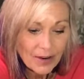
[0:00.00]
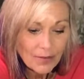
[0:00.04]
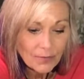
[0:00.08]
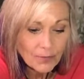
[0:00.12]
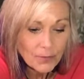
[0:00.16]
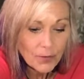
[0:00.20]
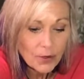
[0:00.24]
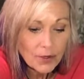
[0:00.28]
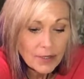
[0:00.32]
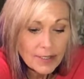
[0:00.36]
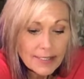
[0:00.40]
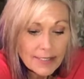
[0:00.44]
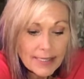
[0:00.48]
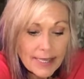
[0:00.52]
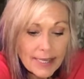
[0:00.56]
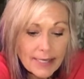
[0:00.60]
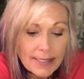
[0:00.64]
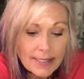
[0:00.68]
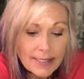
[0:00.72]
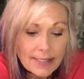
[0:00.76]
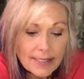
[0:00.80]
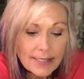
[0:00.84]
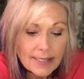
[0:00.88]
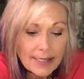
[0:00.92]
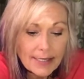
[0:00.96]
Rhodozite
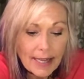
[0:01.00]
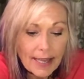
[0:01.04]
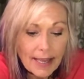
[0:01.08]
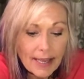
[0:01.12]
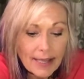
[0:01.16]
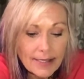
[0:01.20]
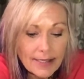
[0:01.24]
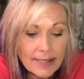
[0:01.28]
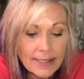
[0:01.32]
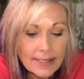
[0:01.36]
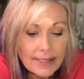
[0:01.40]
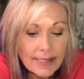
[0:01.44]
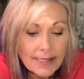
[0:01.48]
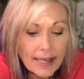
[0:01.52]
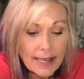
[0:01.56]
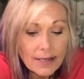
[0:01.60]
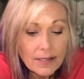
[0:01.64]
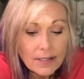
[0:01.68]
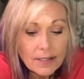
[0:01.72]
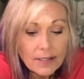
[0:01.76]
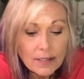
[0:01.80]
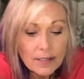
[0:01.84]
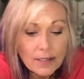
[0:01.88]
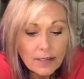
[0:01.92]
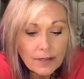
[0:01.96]
is
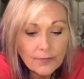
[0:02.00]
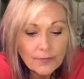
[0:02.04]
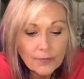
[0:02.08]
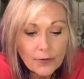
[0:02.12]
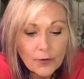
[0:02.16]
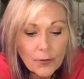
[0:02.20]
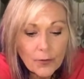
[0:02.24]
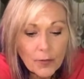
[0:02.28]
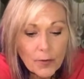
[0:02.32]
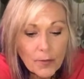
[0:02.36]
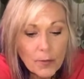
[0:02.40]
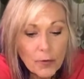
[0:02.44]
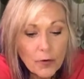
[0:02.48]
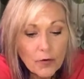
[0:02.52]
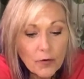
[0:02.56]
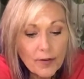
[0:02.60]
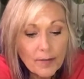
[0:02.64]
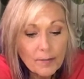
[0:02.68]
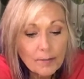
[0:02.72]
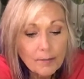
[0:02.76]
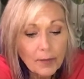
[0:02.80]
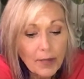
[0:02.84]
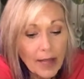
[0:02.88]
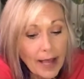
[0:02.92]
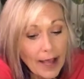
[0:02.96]
excellent for
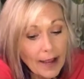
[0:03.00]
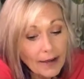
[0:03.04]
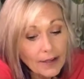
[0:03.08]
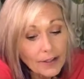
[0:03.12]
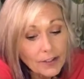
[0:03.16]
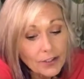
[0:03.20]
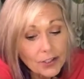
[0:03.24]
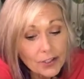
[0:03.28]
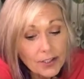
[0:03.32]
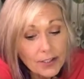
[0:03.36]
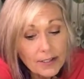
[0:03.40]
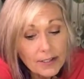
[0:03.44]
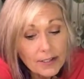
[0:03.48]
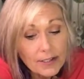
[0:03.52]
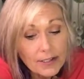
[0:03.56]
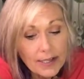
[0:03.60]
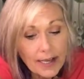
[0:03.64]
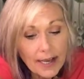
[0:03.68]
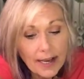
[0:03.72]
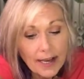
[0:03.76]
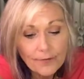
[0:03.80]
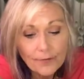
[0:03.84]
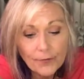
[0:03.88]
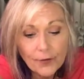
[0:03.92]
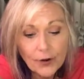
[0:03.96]
removing blockages
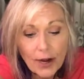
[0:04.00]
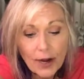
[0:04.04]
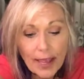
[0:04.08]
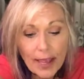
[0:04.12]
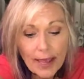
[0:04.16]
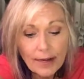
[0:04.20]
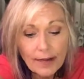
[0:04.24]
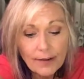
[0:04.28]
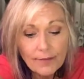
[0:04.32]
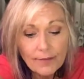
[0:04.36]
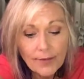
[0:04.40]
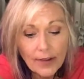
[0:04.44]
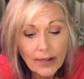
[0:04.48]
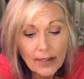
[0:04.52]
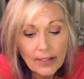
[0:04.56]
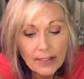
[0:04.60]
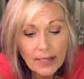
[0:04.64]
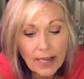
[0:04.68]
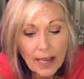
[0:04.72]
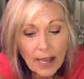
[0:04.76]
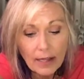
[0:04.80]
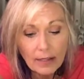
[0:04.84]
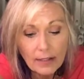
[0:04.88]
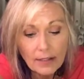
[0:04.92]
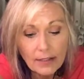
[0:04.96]
and for adding
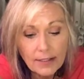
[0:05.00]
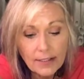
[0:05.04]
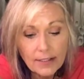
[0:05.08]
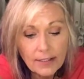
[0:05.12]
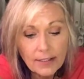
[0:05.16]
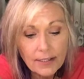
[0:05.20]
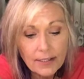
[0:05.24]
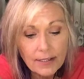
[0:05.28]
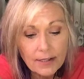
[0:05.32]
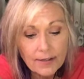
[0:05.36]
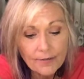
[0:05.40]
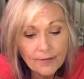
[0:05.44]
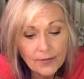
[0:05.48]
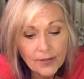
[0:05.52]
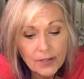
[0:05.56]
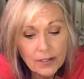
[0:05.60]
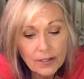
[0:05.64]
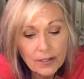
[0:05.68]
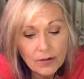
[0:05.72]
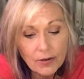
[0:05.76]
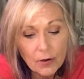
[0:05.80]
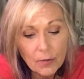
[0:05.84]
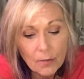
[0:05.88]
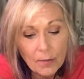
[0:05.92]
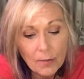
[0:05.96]
vitality to the
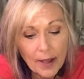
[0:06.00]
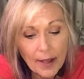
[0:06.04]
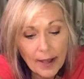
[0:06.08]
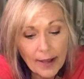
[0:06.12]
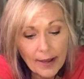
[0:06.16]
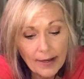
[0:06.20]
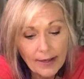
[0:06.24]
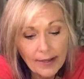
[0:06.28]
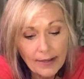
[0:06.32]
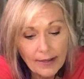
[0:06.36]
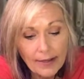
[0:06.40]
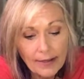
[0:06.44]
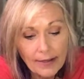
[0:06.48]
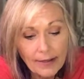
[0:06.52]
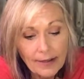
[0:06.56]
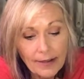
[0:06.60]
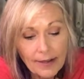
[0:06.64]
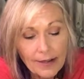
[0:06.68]
physical body.